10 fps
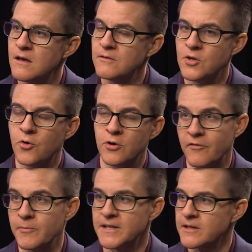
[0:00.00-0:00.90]
no
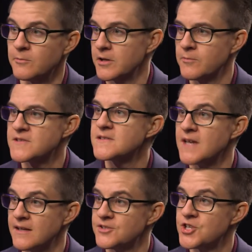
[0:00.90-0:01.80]
government can really
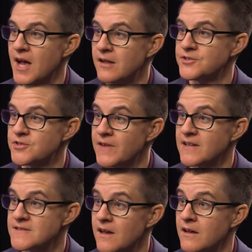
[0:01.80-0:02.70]
withstand a challenge of
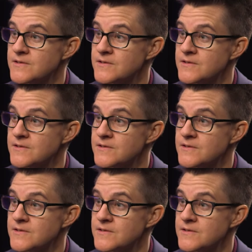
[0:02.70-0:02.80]
that size.